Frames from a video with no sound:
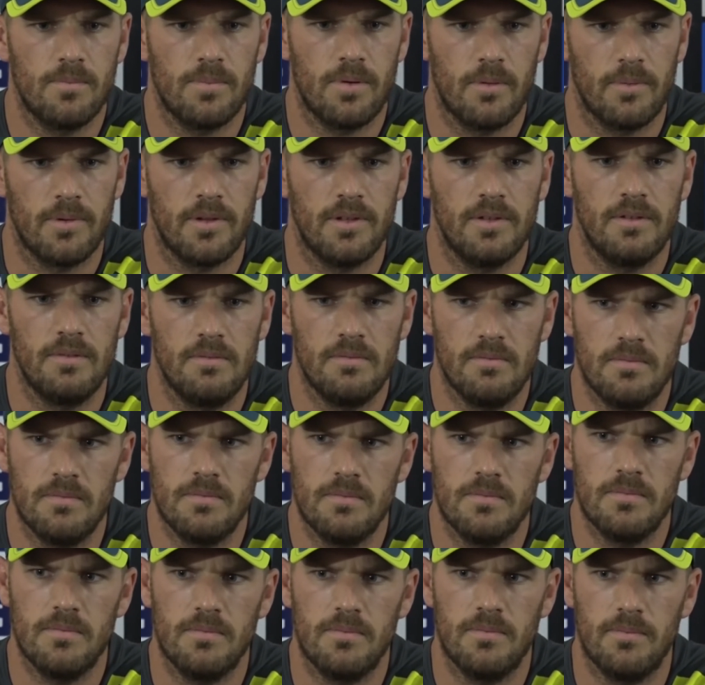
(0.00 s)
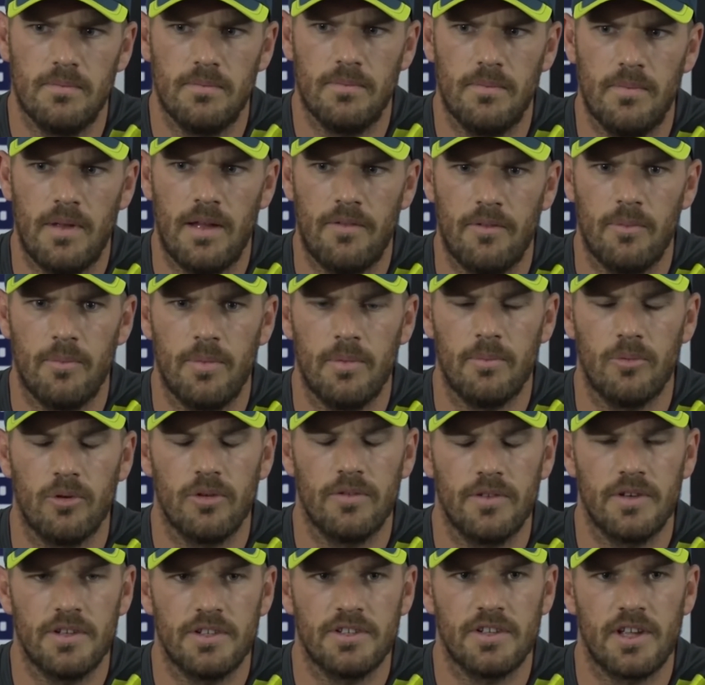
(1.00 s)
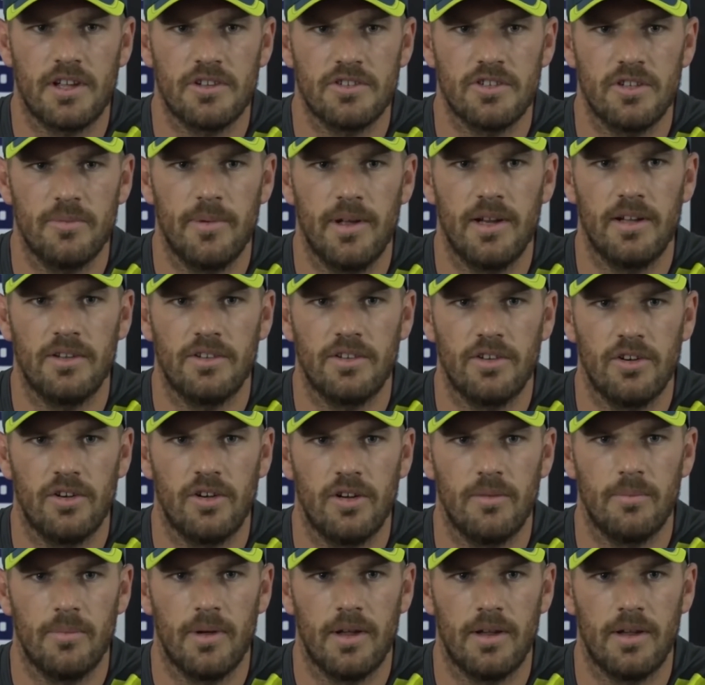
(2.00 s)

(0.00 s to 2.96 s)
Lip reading: probably have a bit more of a discussion about it tonight,